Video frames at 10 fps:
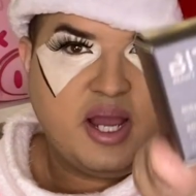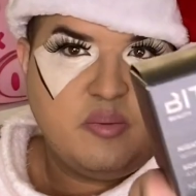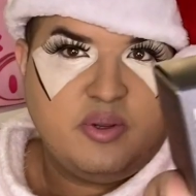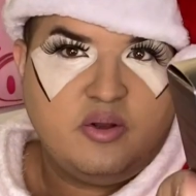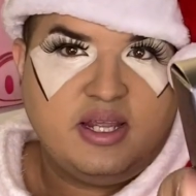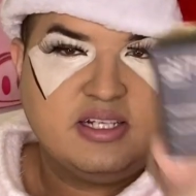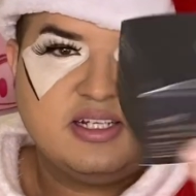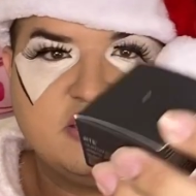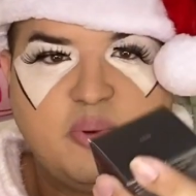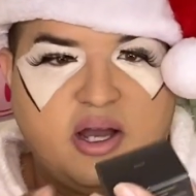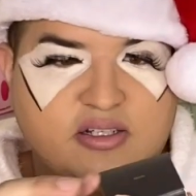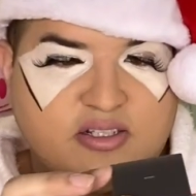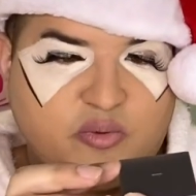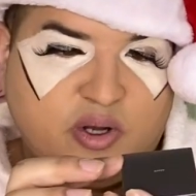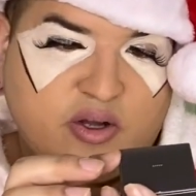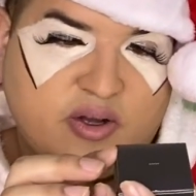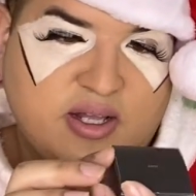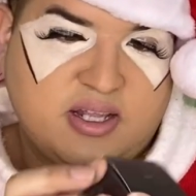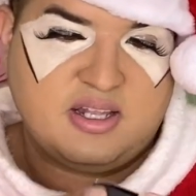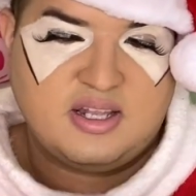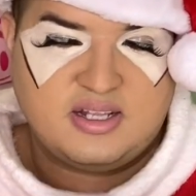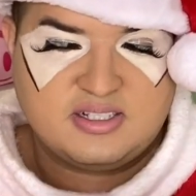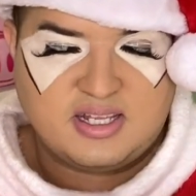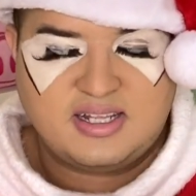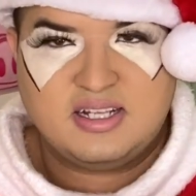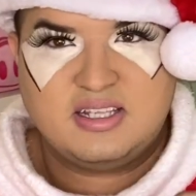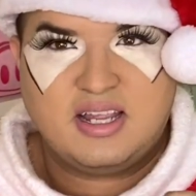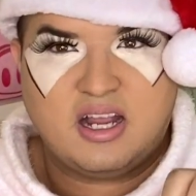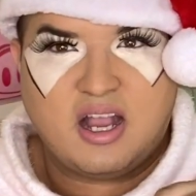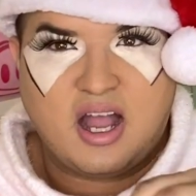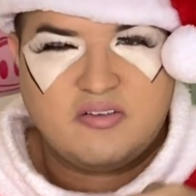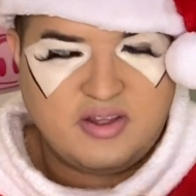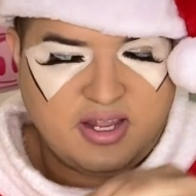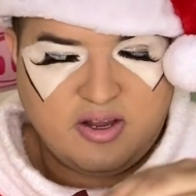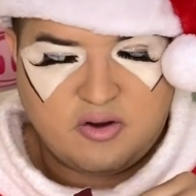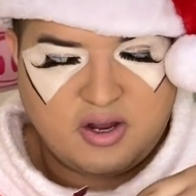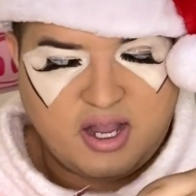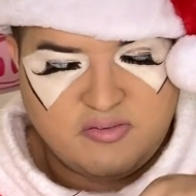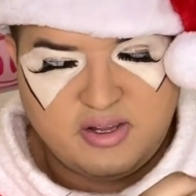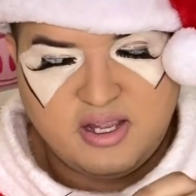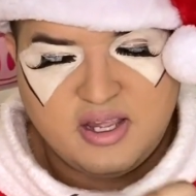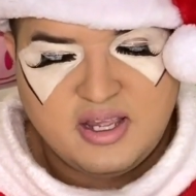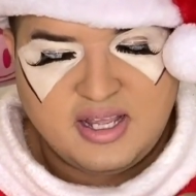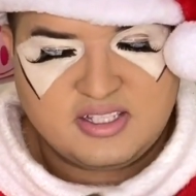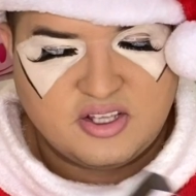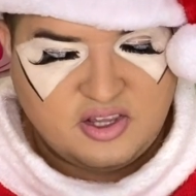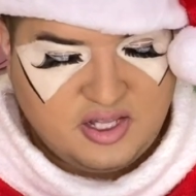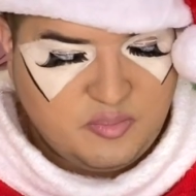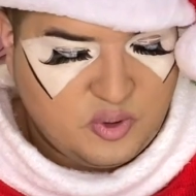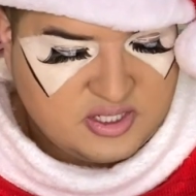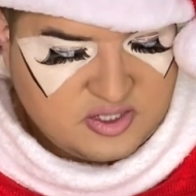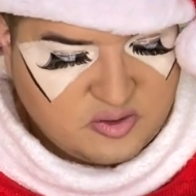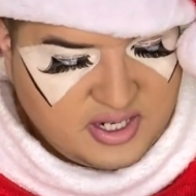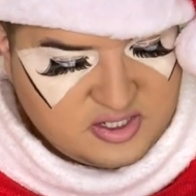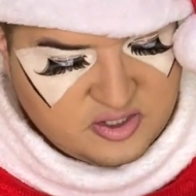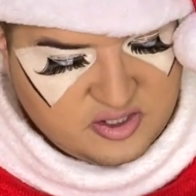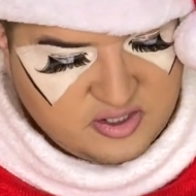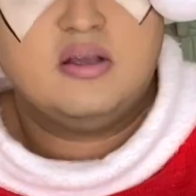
Bite Beauty is in this box as well. And this is, I think the Agave or Agave. It's a lip moisturizer.